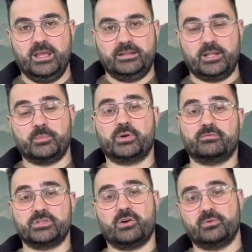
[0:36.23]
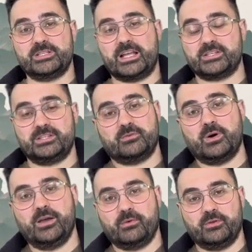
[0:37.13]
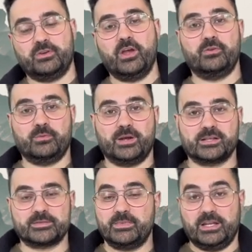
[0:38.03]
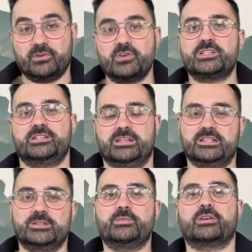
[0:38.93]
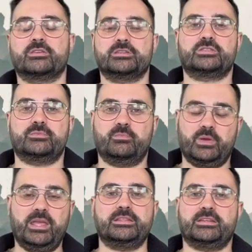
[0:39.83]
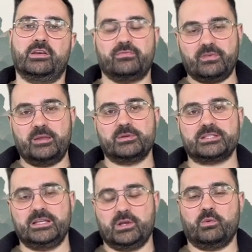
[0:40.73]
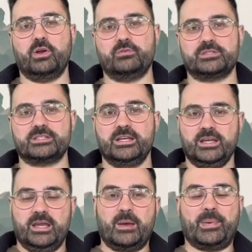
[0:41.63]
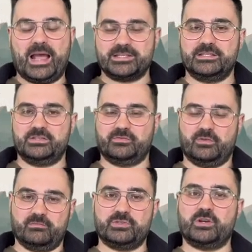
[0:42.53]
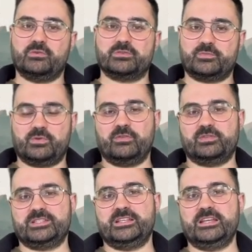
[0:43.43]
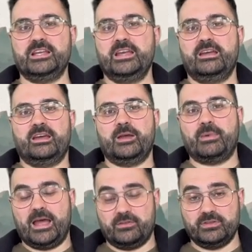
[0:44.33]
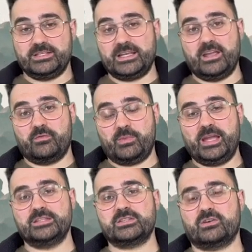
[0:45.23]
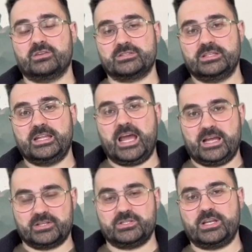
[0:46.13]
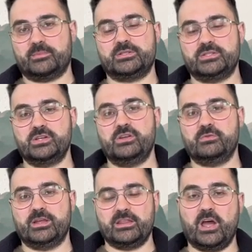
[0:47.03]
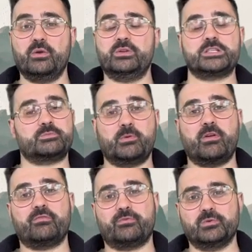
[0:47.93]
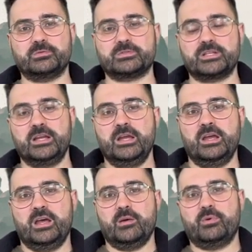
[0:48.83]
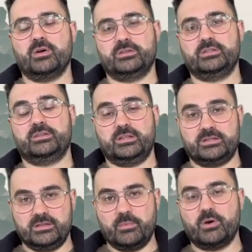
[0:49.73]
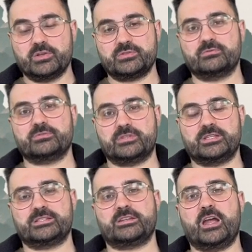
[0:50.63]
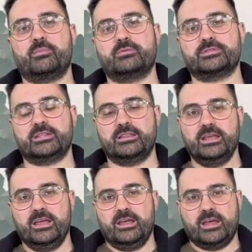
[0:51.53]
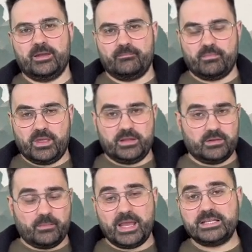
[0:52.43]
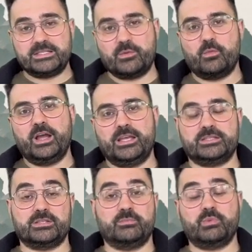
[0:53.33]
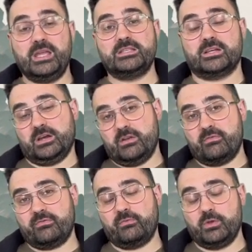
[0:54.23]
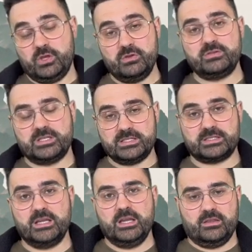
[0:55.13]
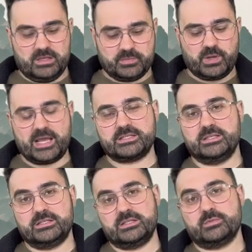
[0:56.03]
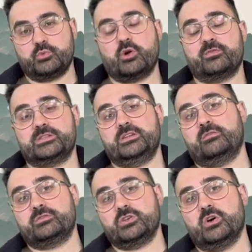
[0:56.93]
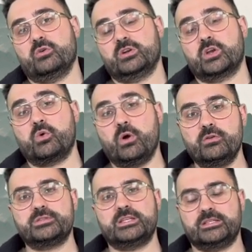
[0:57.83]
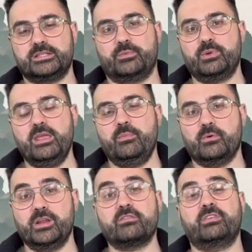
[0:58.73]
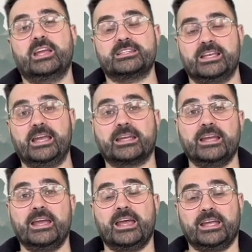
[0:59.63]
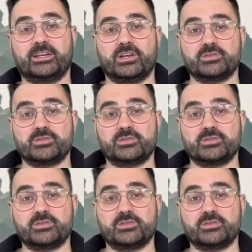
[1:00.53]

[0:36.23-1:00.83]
Now, the book of Joel is actually quite well known amongst many Christians because Peter famously quotes a passage from Joel's prophecy um, on the day of Pentecost in Acts chapter 2 when the Holy Spirit falls upon the apostles, the disciples, and um, in amazing ways. And Peter kind of uses this passage, this prophecy of Joel, and quotes it to the people, in effect saying, Hey guys,